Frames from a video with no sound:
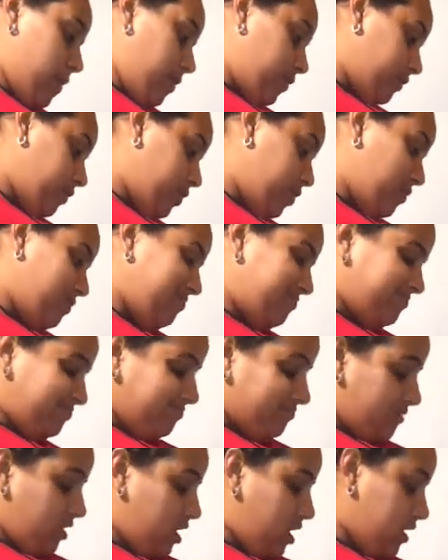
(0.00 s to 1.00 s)
So,
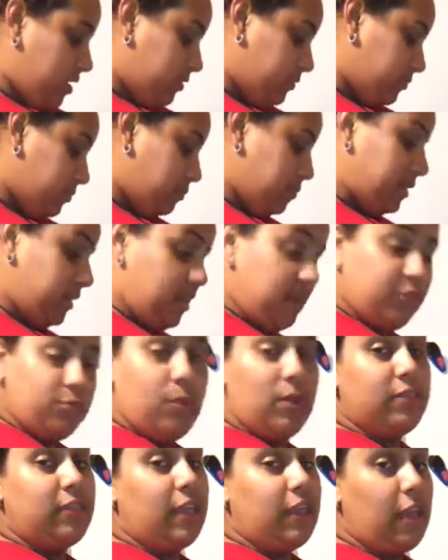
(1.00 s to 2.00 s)
but there's
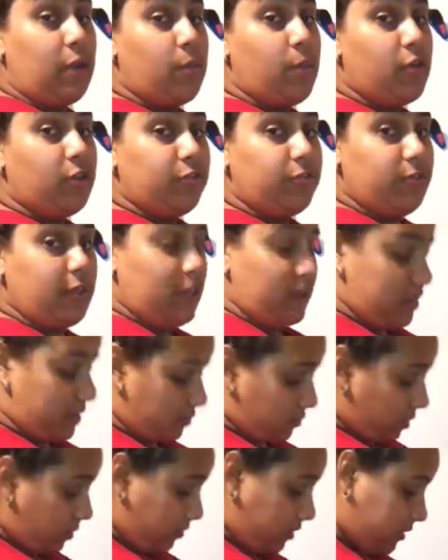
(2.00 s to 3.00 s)
one thing that works for that, and
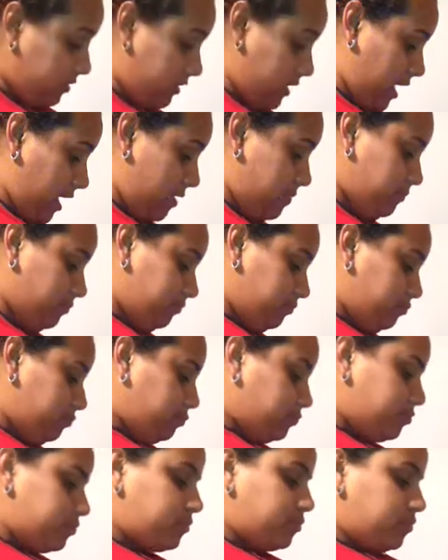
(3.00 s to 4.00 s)
we'll get to that.
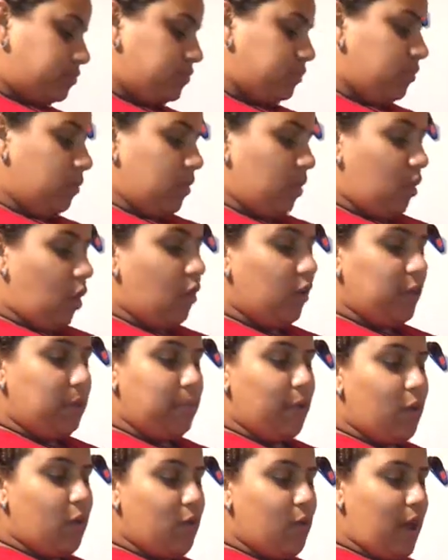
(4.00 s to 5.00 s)
Only
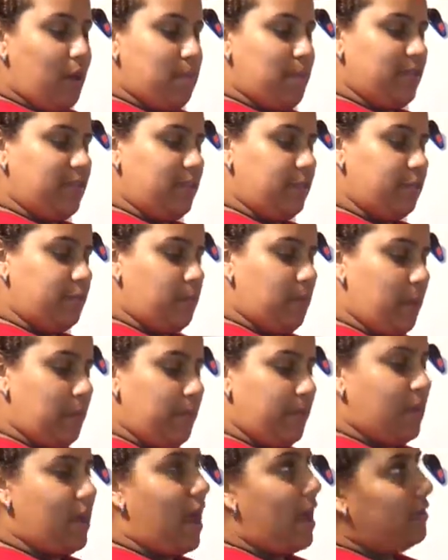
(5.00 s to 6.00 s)
bowl I'm missing from up
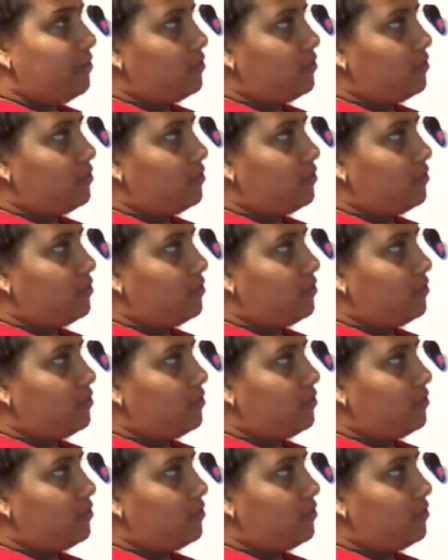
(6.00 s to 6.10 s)
here, I